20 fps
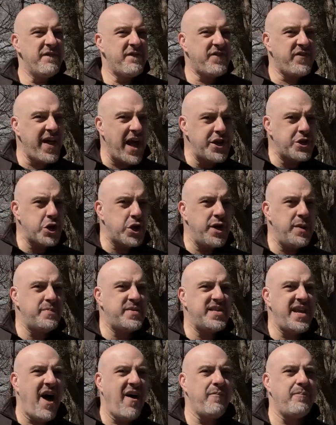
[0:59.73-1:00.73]
Fletcher
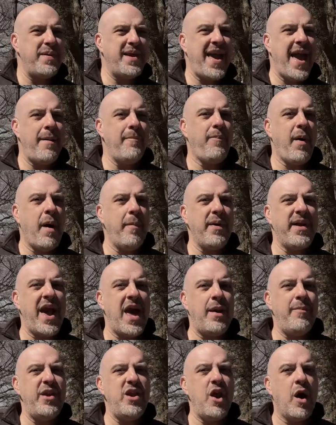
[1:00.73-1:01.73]
himself became public
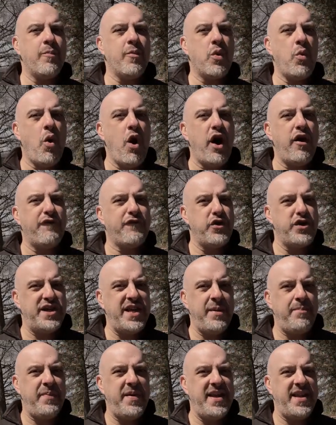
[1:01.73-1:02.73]
enemy number one for
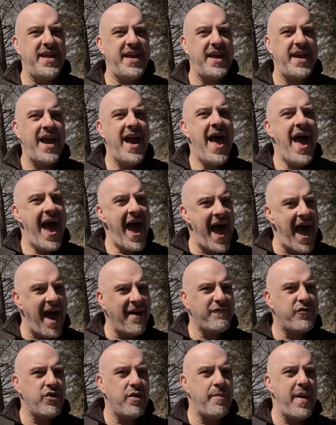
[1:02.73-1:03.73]
DPD after the